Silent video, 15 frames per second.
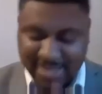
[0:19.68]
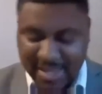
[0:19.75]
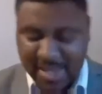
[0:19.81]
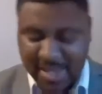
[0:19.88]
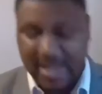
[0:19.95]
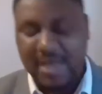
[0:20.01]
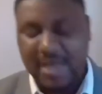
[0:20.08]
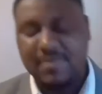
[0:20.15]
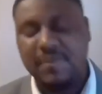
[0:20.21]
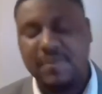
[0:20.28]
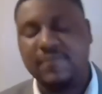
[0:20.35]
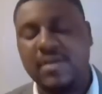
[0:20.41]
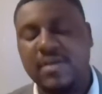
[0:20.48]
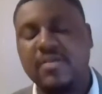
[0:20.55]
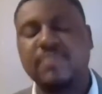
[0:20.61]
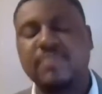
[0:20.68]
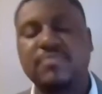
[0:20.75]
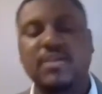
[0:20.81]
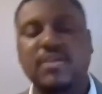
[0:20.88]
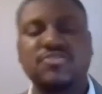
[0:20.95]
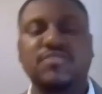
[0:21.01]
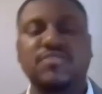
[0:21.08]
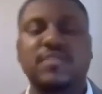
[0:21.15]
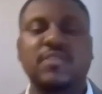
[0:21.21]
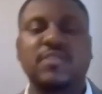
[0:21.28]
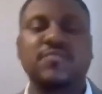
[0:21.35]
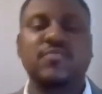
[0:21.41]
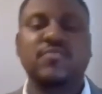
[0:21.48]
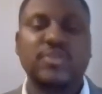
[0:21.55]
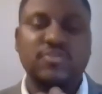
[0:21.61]
I have the very pleasure of
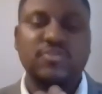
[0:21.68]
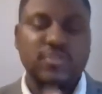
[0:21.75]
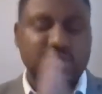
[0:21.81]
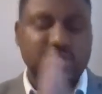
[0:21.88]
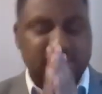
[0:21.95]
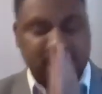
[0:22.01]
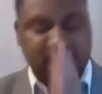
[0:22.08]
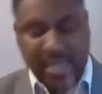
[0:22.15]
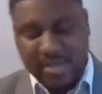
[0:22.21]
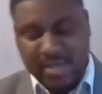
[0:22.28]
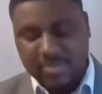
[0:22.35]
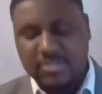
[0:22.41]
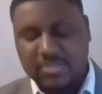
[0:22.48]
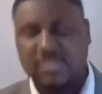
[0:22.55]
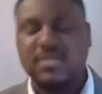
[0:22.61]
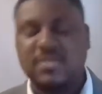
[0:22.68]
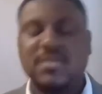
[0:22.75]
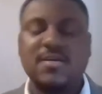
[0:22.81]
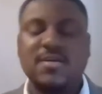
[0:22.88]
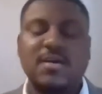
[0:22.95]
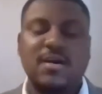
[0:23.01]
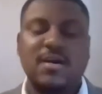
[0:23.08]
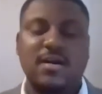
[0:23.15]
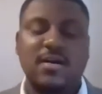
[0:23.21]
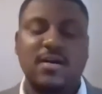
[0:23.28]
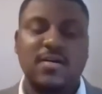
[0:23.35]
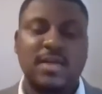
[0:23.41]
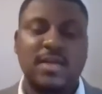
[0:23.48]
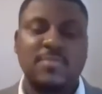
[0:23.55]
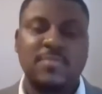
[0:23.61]
interviewing Chris Scales,
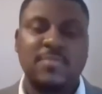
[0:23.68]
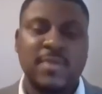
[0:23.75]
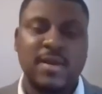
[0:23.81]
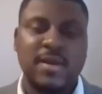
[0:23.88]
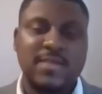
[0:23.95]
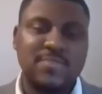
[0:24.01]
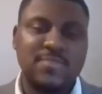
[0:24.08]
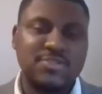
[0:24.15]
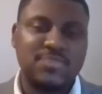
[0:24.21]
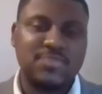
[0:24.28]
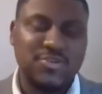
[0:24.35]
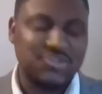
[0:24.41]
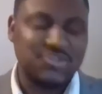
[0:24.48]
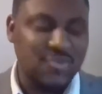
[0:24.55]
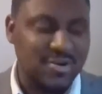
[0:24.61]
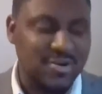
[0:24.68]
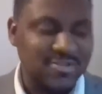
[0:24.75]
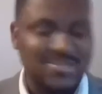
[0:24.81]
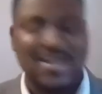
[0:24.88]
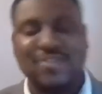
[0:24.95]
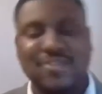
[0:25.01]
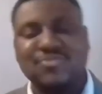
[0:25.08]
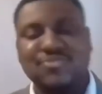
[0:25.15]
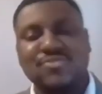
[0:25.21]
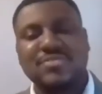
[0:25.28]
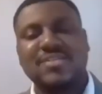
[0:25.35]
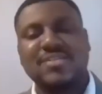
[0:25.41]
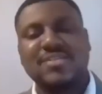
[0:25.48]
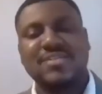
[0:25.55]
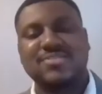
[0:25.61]
MMA mixed martial artist. How you doing
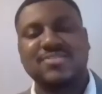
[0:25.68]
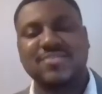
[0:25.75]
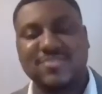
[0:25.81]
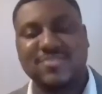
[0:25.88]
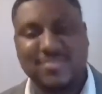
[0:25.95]
today, sir?